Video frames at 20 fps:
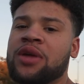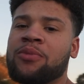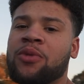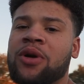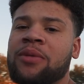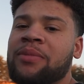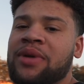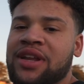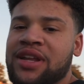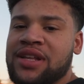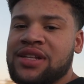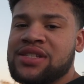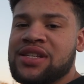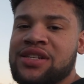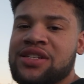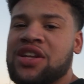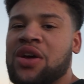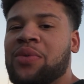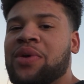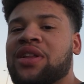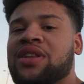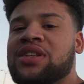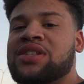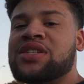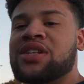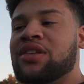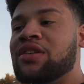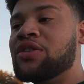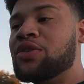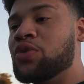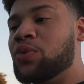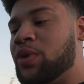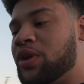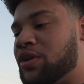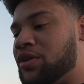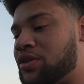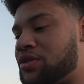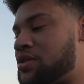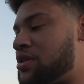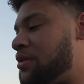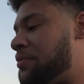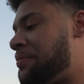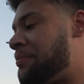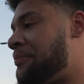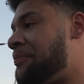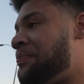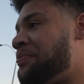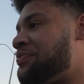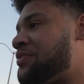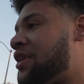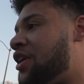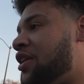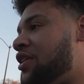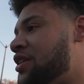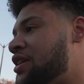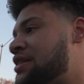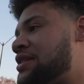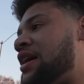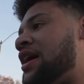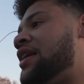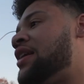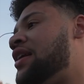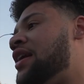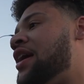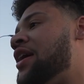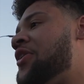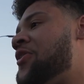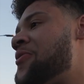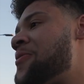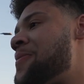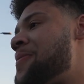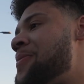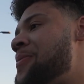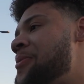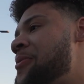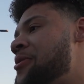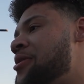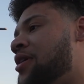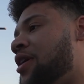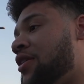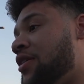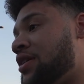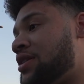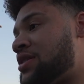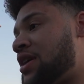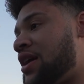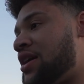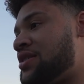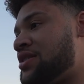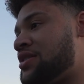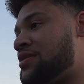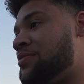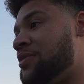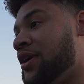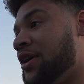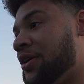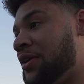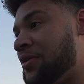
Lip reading: more minutes until we get to see the new wheels. Are you excited, Nay? Are you excited as me?